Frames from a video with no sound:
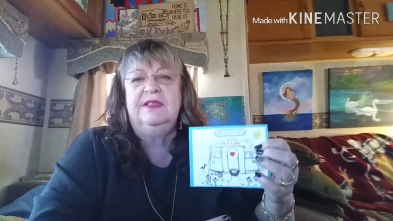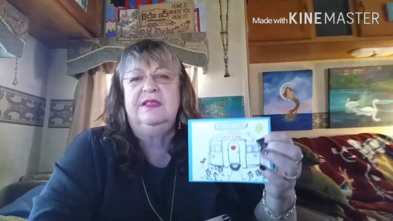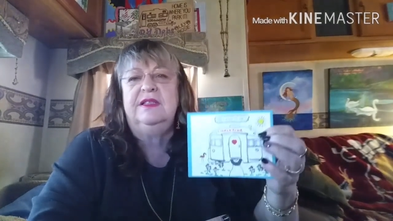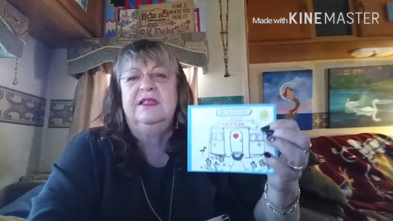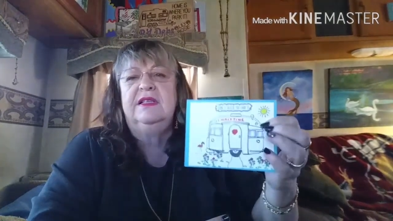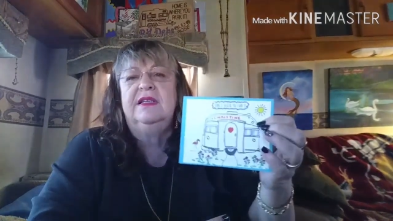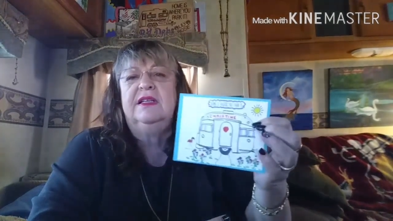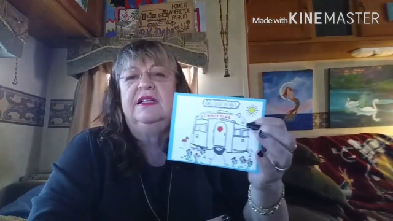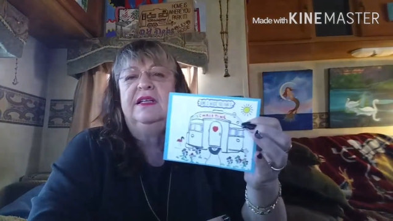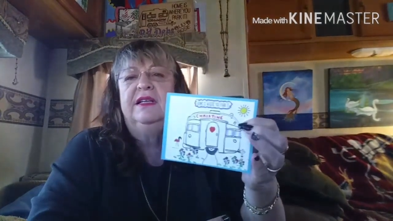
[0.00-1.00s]

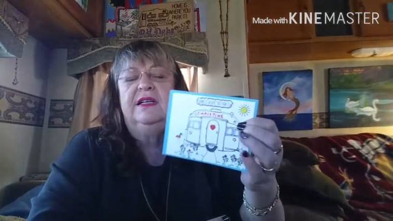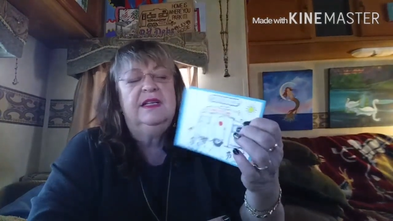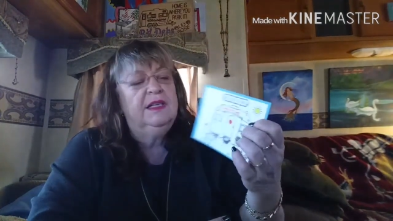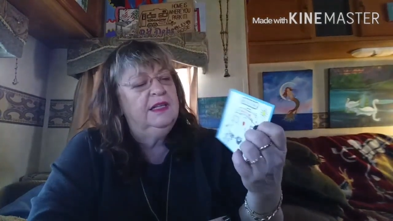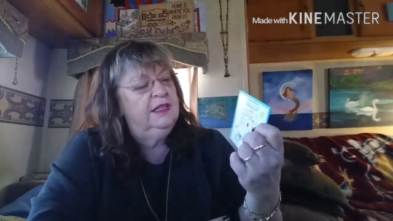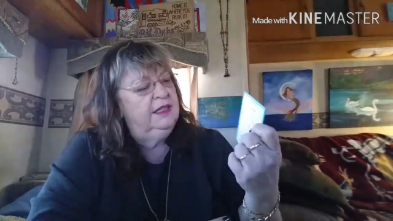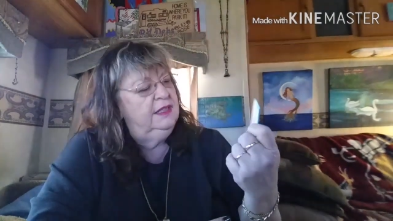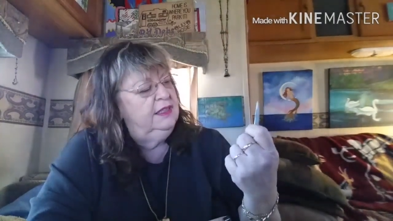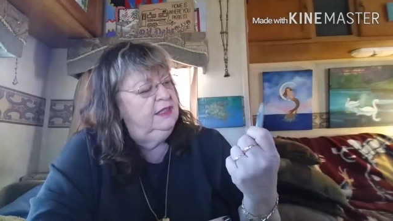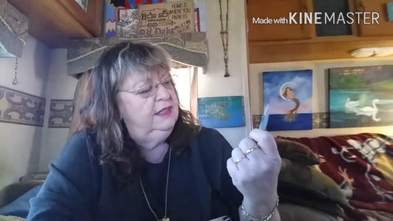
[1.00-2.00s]

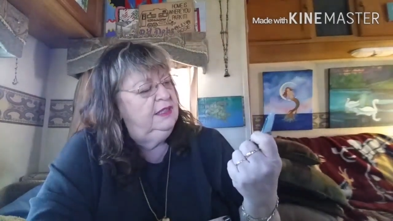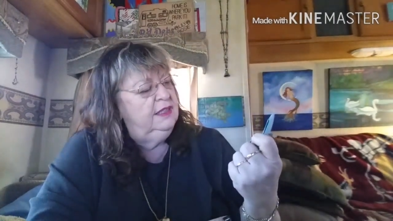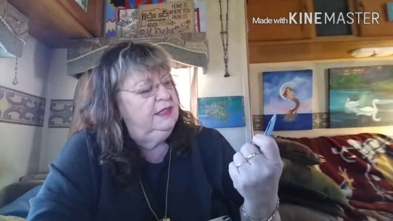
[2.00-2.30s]
(silence)